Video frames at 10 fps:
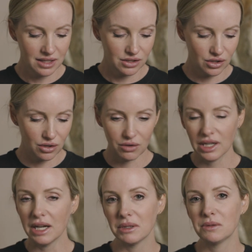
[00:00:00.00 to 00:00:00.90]
So
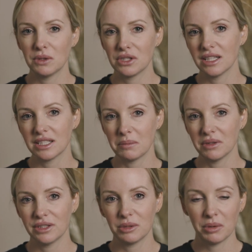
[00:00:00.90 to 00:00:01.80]
now I switch things up a
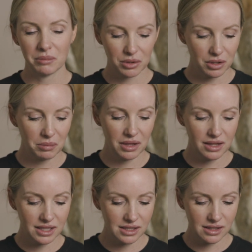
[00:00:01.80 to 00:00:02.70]
little bit more, but
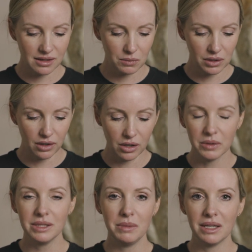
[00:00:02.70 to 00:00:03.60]
this will
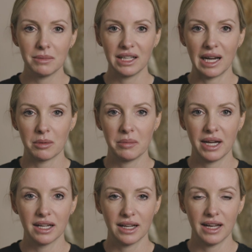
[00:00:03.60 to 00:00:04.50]
always be in my camera
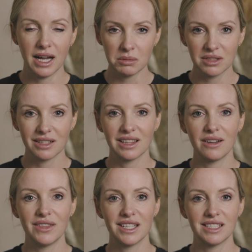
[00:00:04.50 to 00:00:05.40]
bag. I absolutely
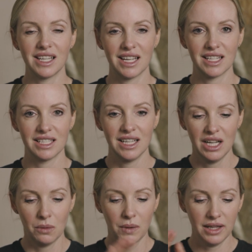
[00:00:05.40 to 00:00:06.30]
love this. And
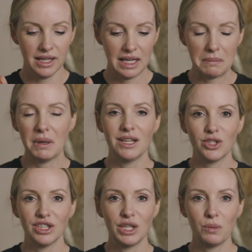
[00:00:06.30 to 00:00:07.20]
while I
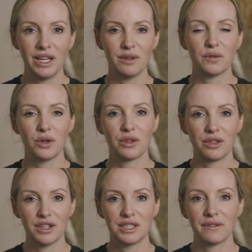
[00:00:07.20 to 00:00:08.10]
impatiently wait for the
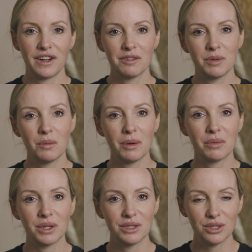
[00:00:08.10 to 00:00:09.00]
35mm
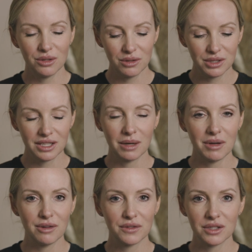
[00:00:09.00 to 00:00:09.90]
1.2 to come
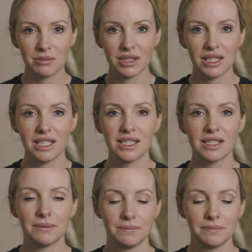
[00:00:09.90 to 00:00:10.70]
out for the mirrorless,